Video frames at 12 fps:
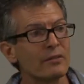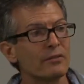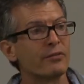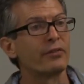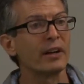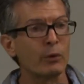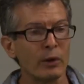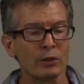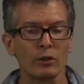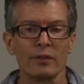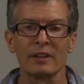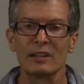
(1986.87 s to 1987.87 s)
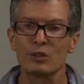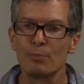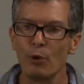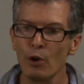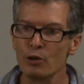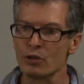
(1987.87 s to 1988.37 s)
frequent of an
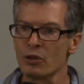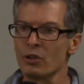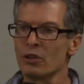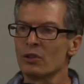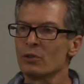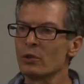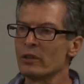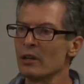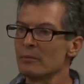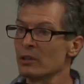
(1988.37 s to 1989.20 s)
exposure to them,